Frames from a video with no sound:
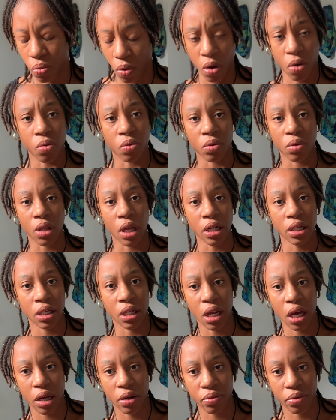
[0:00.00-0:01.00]
whoa, that did
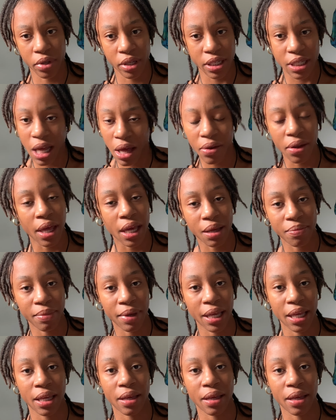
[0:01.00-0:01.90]
not really sound like me